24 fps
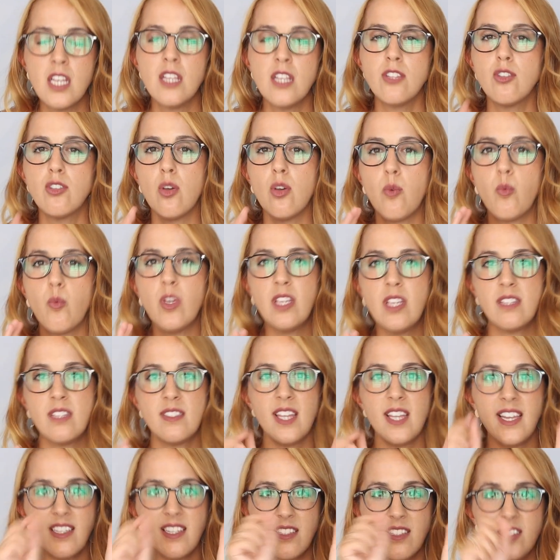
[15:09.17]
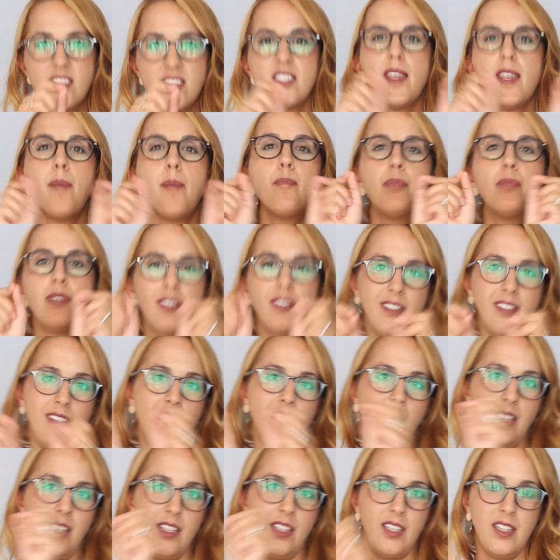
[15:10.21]
So we say it
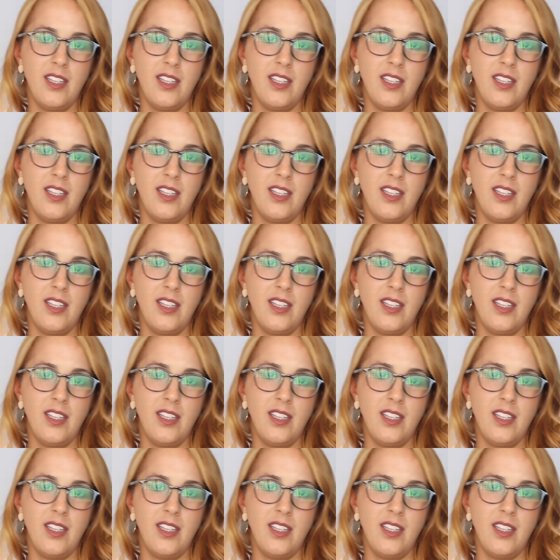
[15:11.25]
separately.